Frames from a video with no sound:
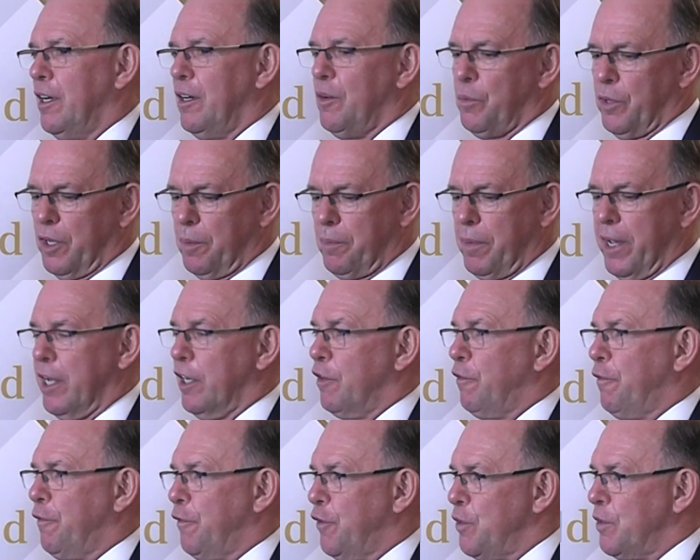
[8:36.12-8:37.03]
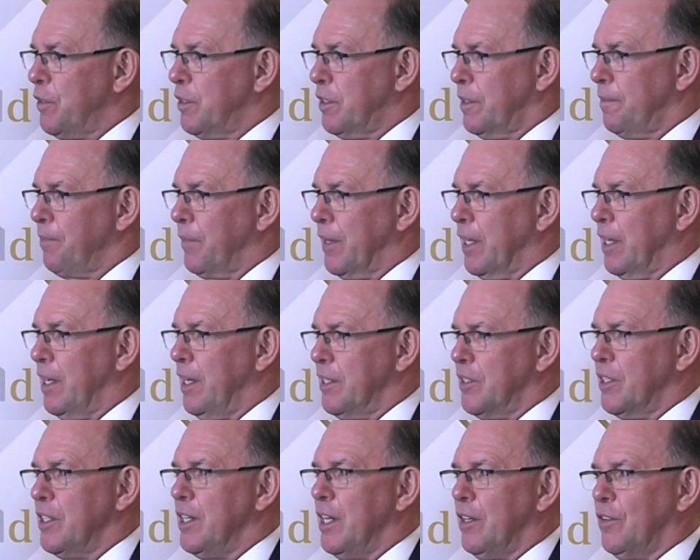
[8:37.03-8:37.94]
with a bag of fruit,
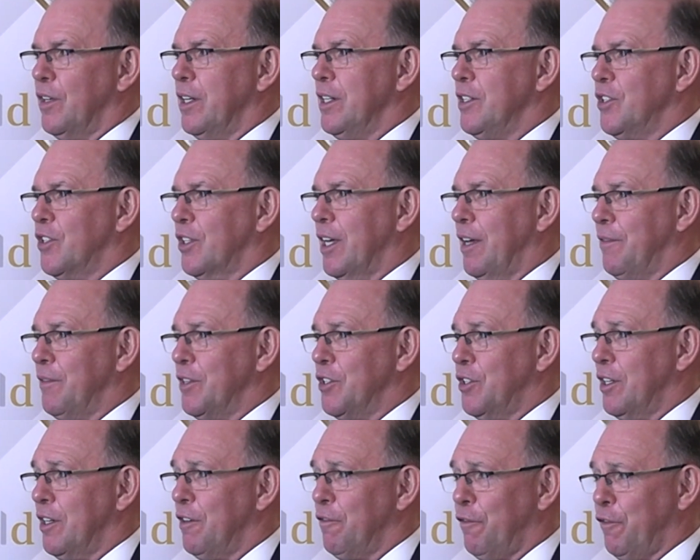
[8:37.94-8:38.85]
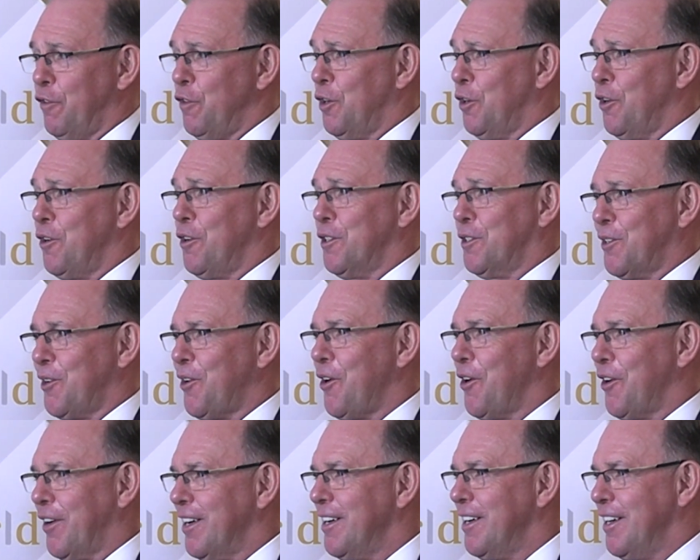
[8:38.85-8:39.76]
it's an ethylene scavenger, and fruit lasts
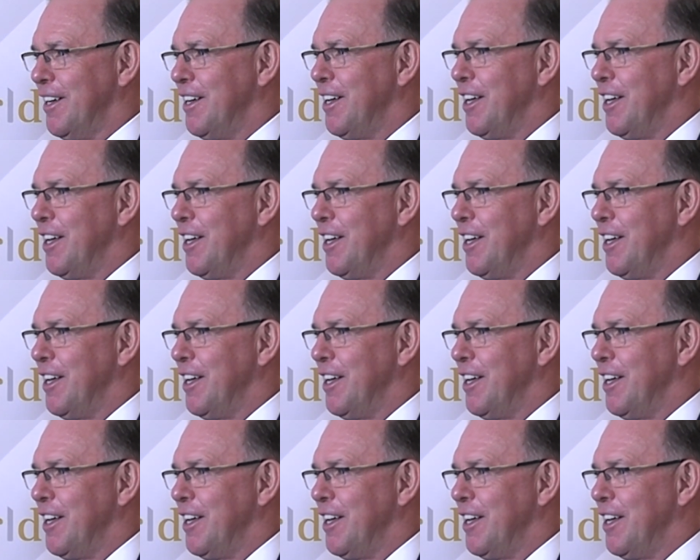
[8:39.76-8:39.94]
longer.